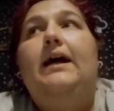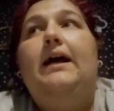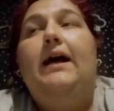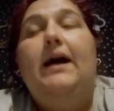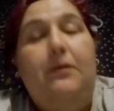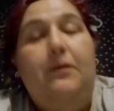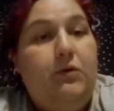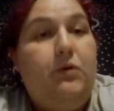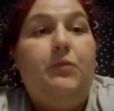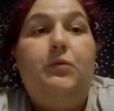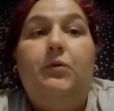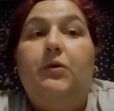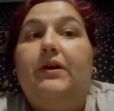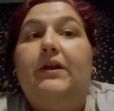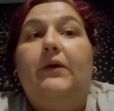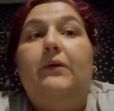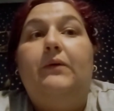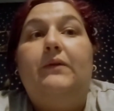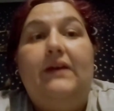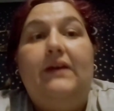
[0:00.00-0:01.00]
And we're worn
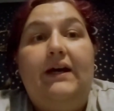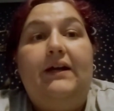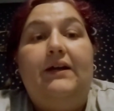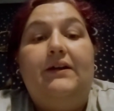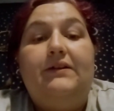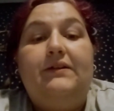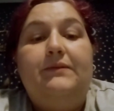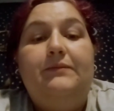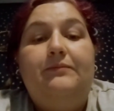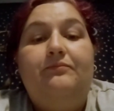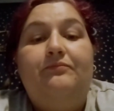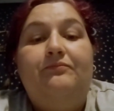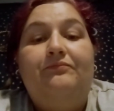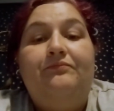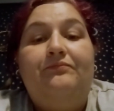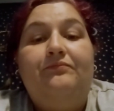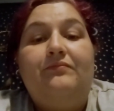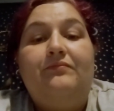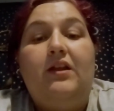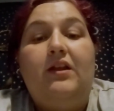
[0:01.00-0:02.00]
out and tired.
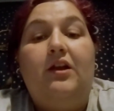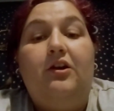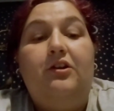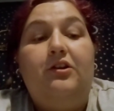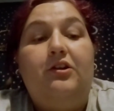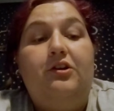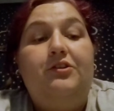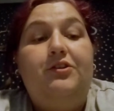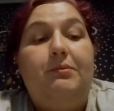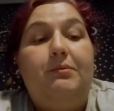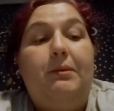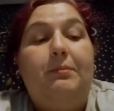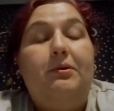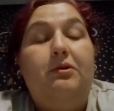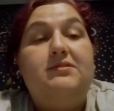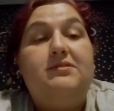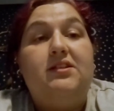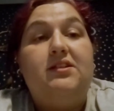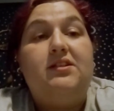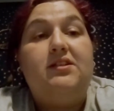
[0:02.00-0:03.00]
I'm going to go do my
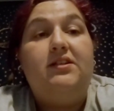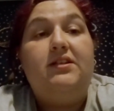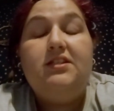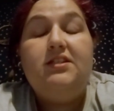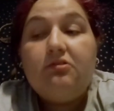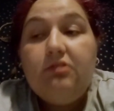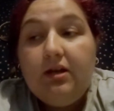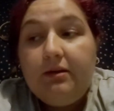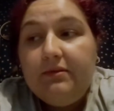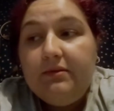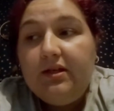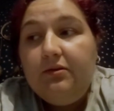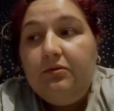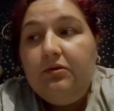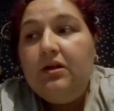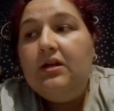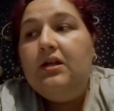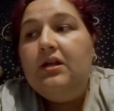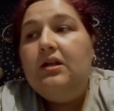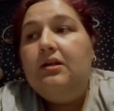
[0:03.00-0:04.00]
posts on Instagram now,
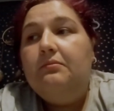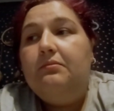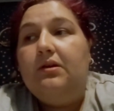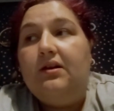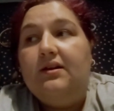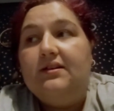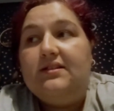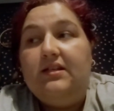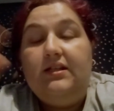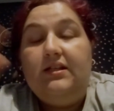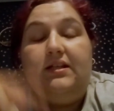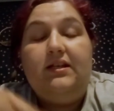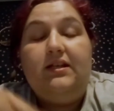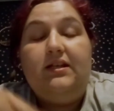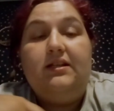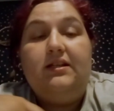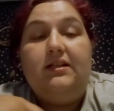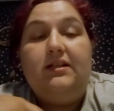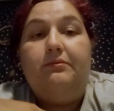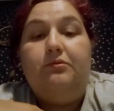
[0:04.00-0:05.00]
because I need to get
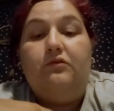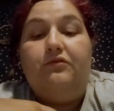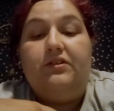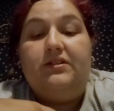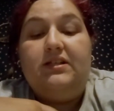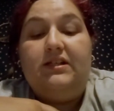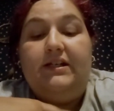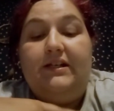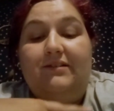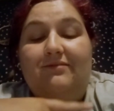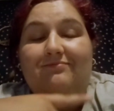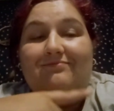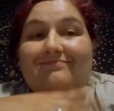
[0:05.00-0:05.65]
them done for today.